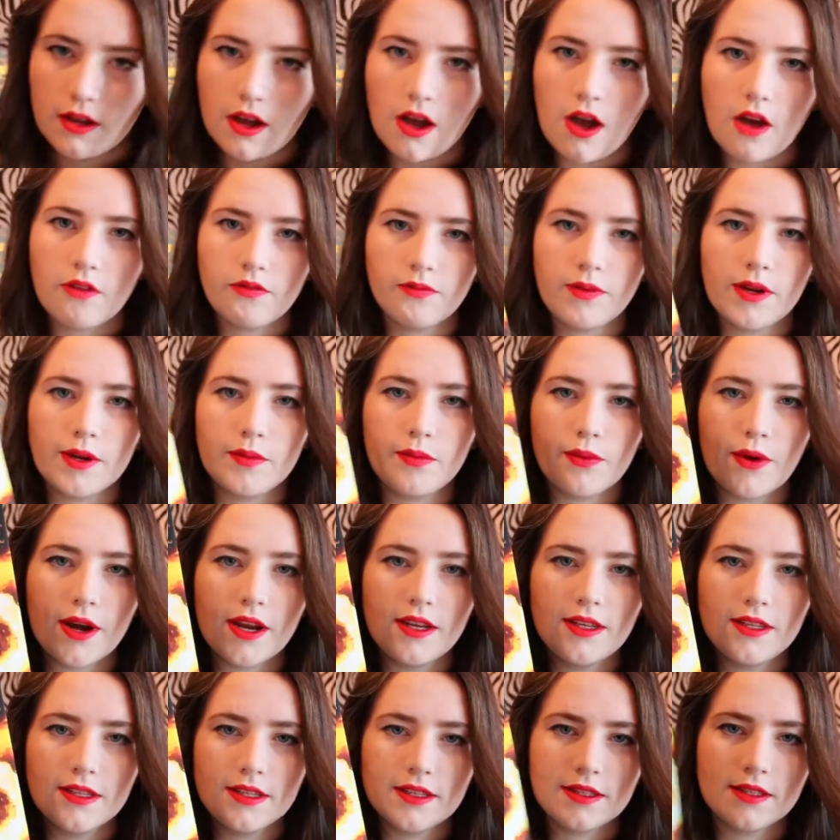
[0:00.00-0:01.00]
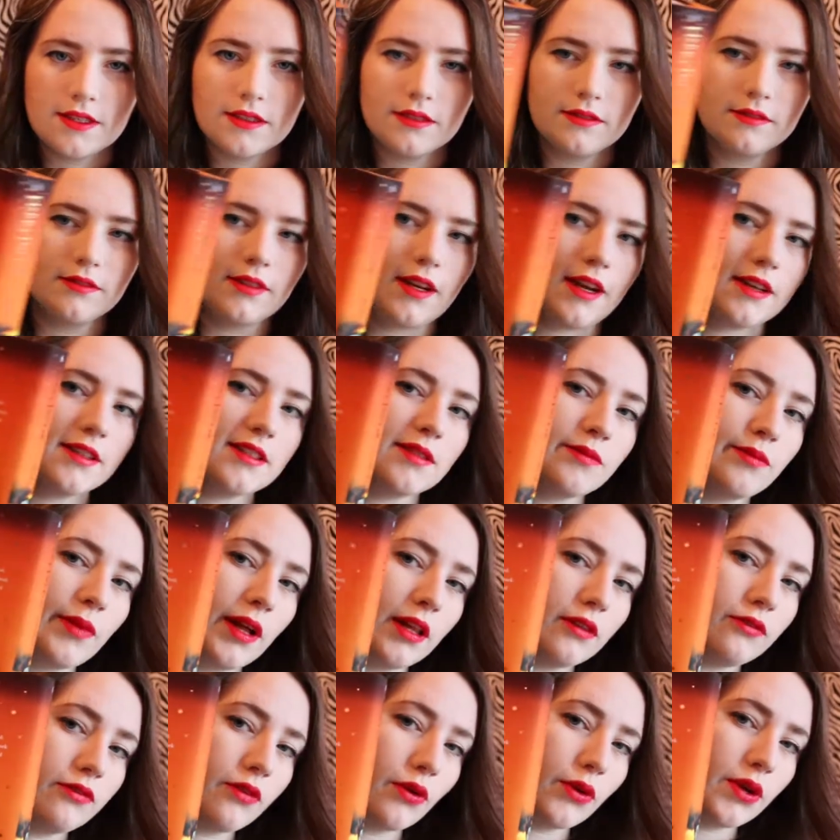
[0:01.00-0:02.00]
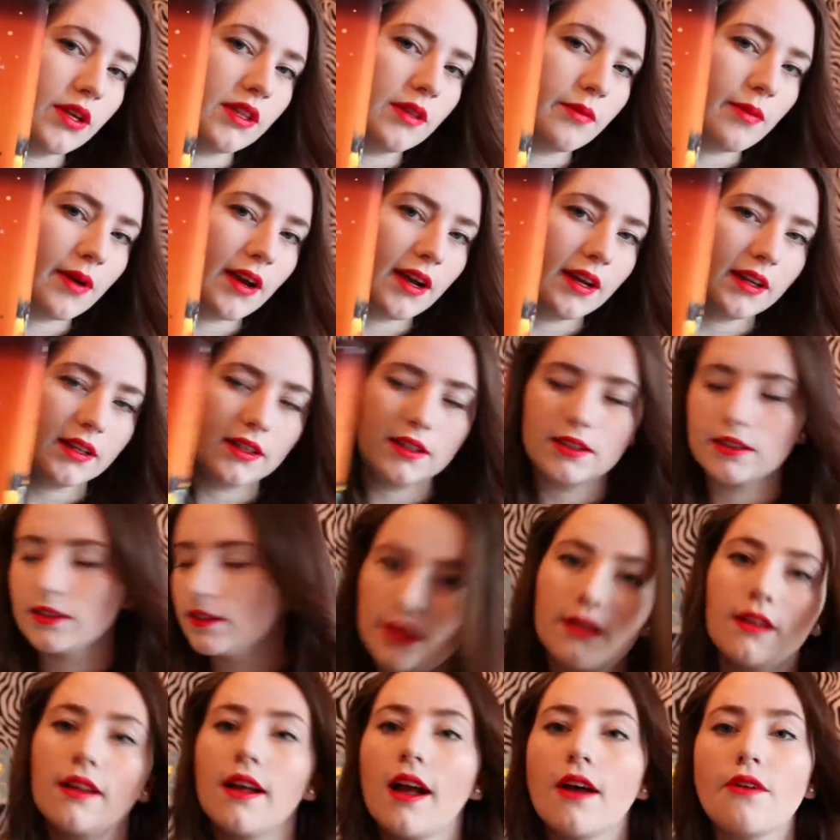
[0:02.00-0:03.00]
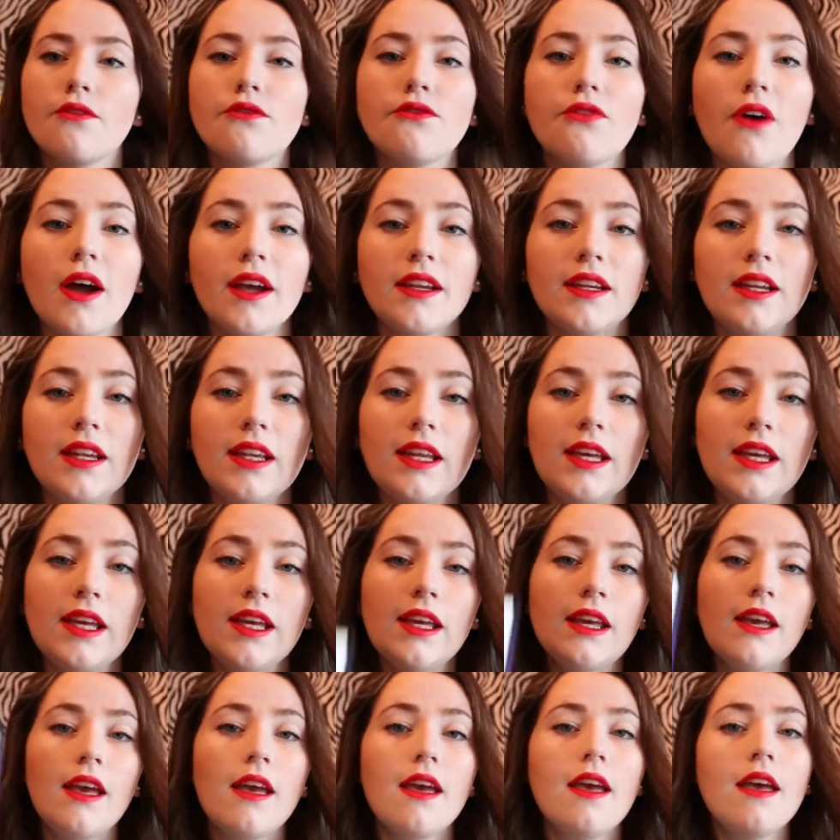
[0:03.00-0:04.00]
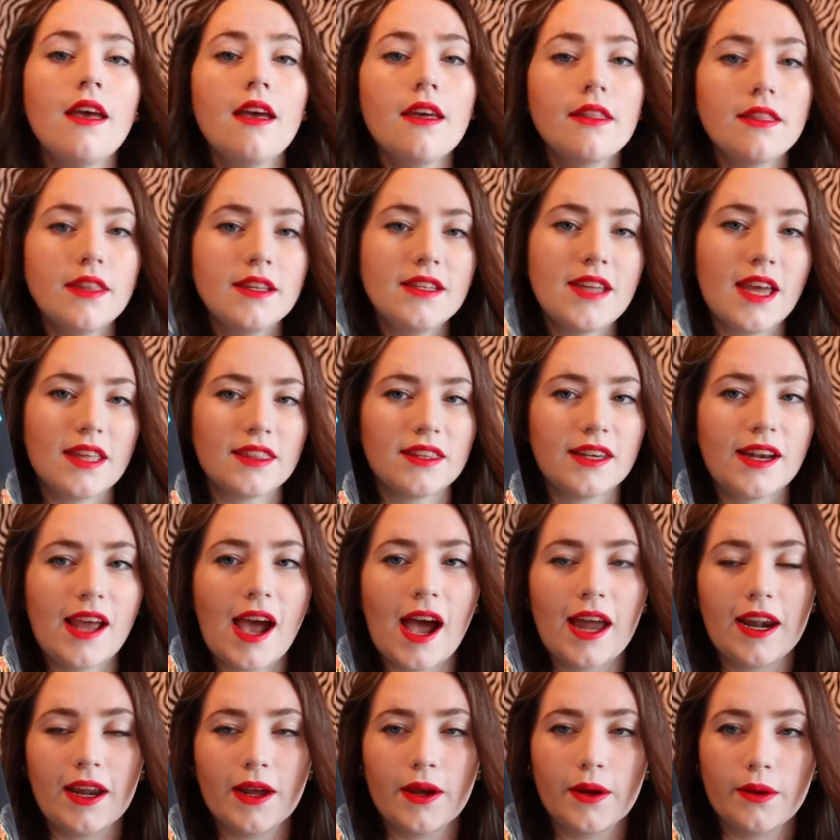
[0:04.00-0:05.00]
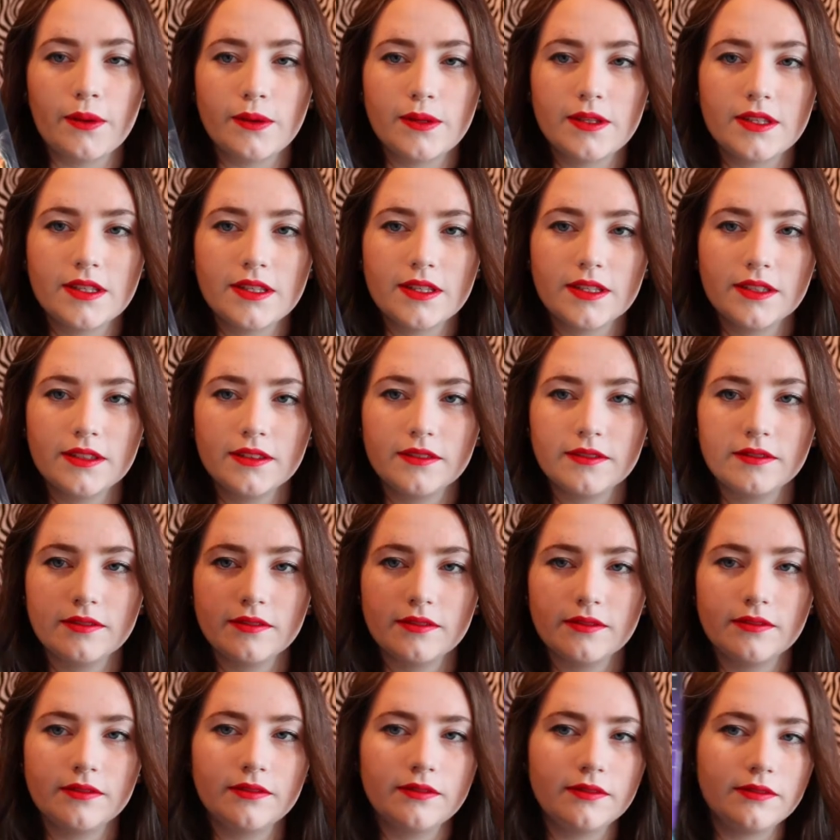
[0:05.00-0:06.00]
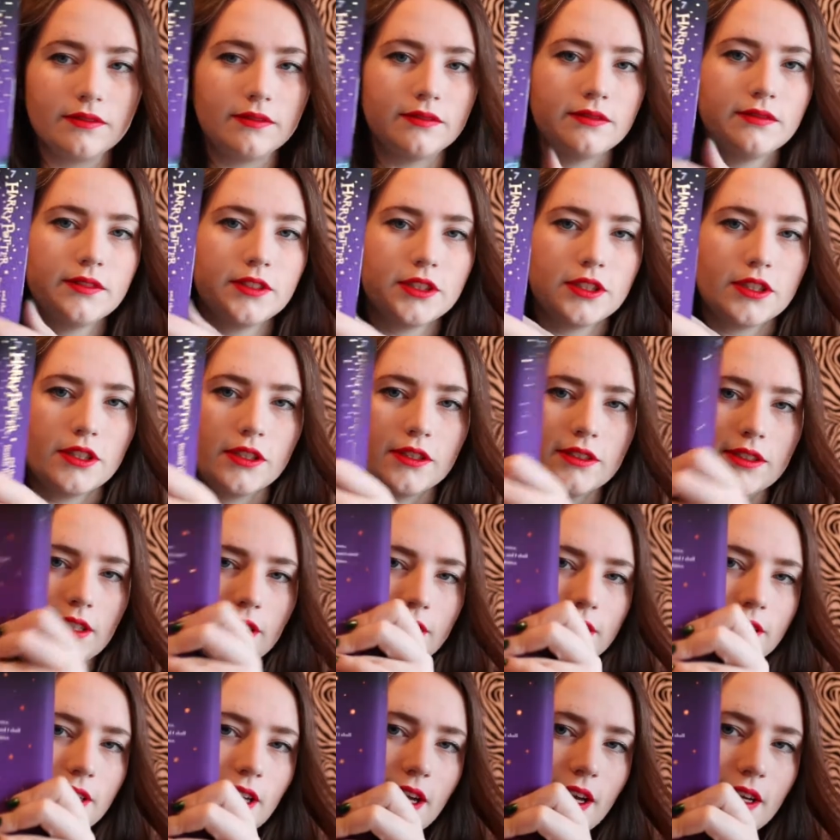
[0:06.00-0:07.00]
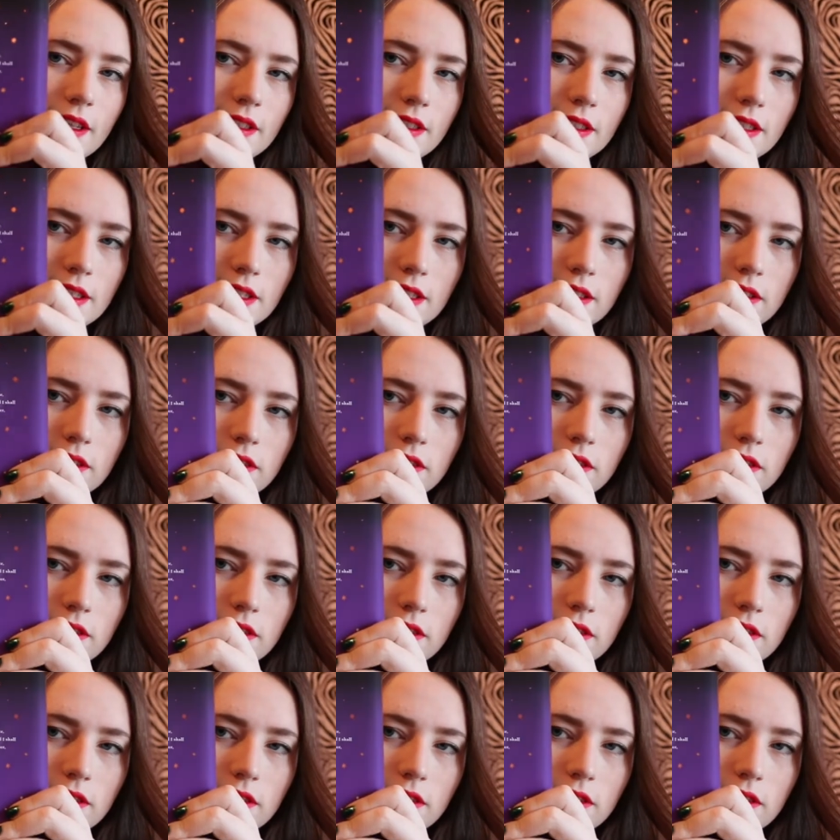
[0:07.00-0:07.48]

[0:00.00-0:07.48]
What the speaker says: Half-Blood Prince, has Malfoy in the back. And finally, The Deathly Hallows, which looks like that.